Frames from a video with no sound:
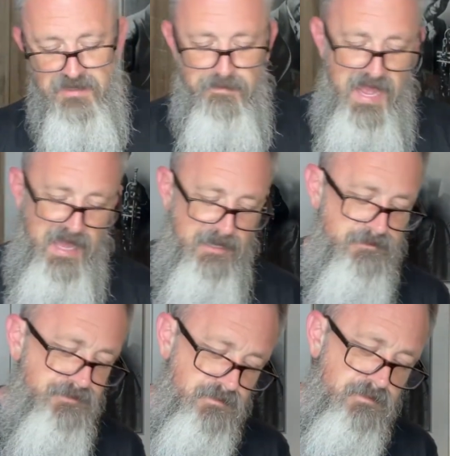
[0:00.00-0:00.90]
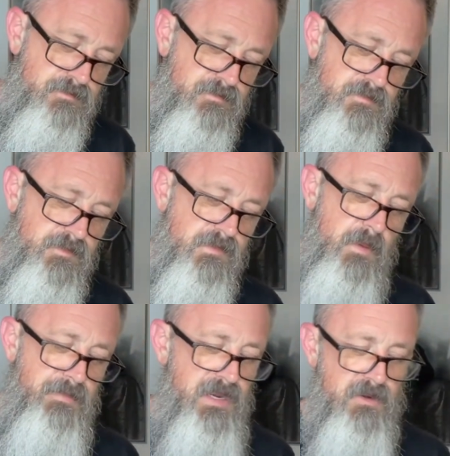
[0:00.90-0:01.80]
about it.
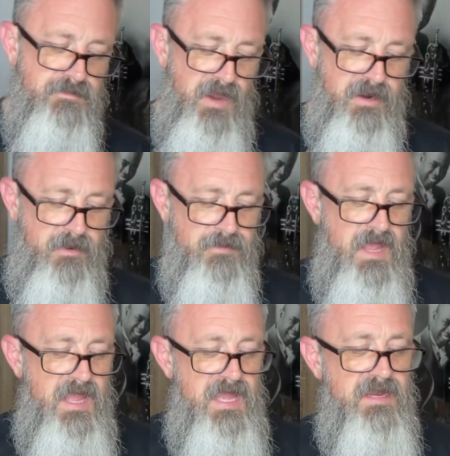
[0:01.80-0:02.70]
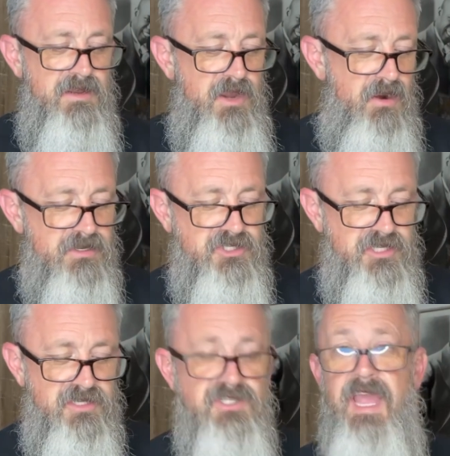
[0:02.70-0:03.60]
Beard butter. It
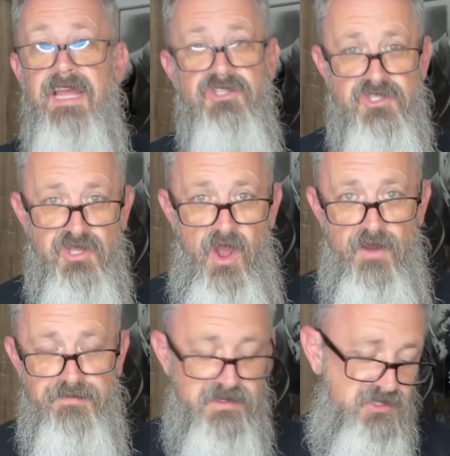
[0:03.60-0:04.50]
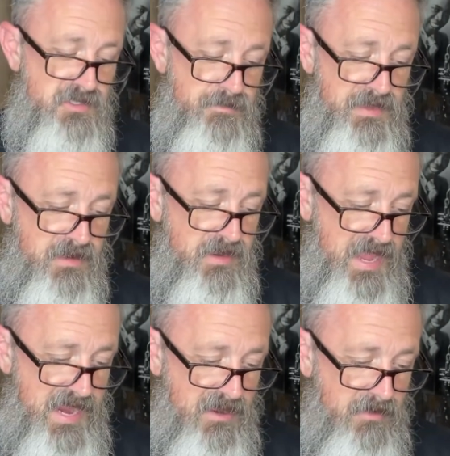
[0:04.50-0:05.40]
nourishes and softens the beard
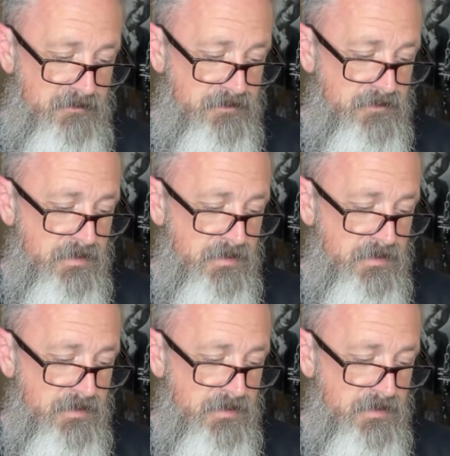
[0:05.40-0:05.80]
hair.